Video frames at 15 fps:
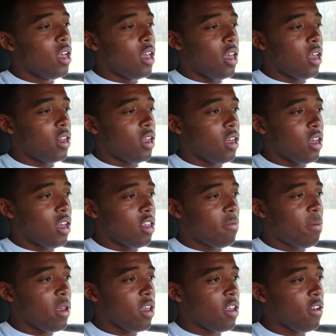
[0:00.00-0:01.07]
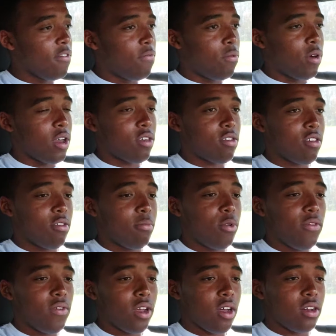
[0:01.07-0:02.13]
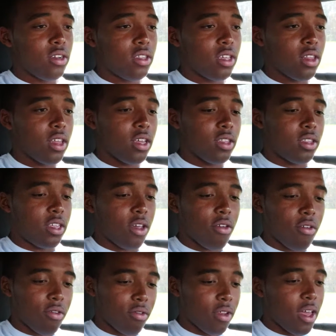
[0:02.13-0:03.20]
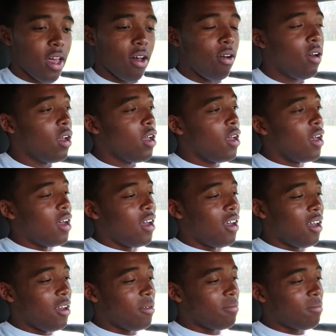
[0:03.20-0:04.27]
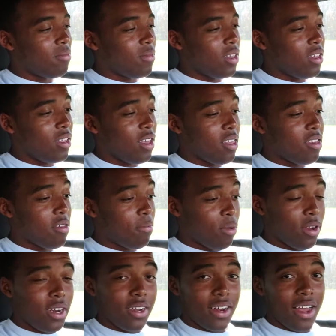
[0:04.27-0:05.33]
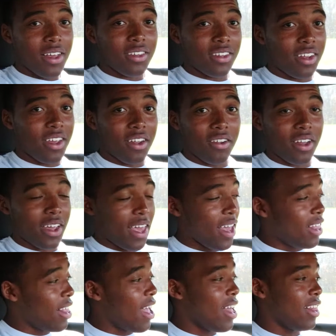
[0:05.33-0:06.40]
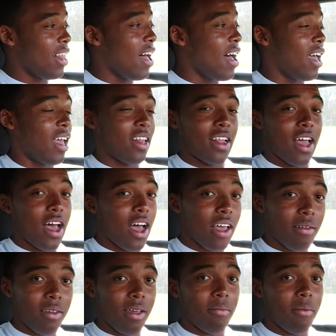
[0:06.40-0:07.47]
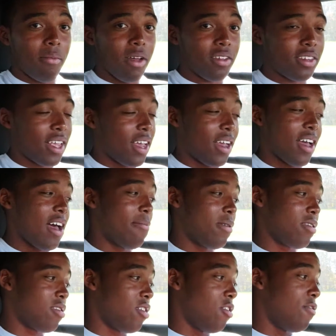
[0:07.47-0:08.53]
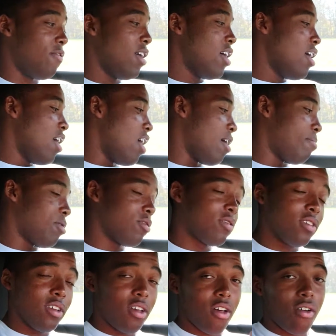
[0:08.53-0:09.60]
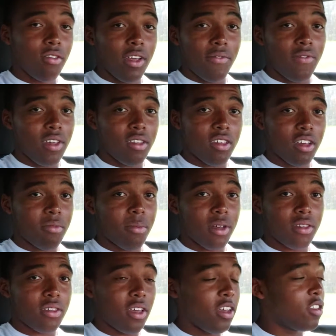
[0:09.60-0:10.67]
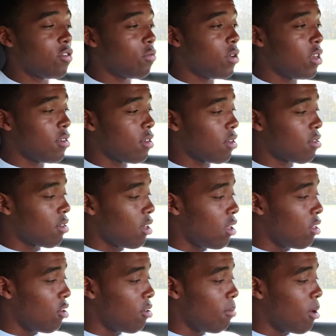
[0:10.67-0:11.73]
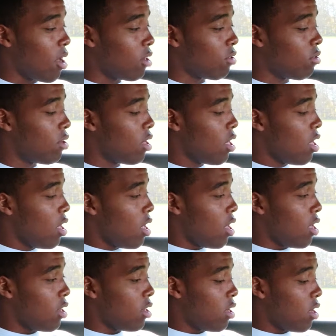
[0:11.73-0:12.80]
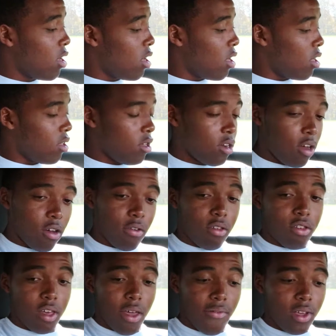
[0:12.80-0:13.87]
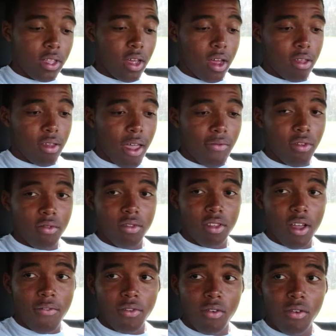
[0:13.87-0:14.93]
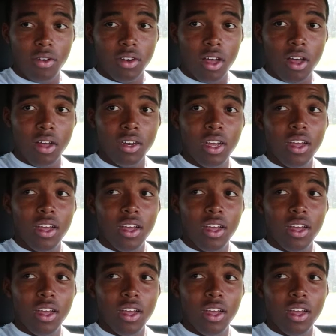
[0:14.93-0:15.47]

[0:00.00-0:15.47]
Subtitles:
And speaking of which, so moving on into the interior now, it's pretty nice in here. I can't not lie, and I am a Mustang guy myself. I personally own a V6 Mustang, 2016 year model, and you know, Chevy does have their stuff going on.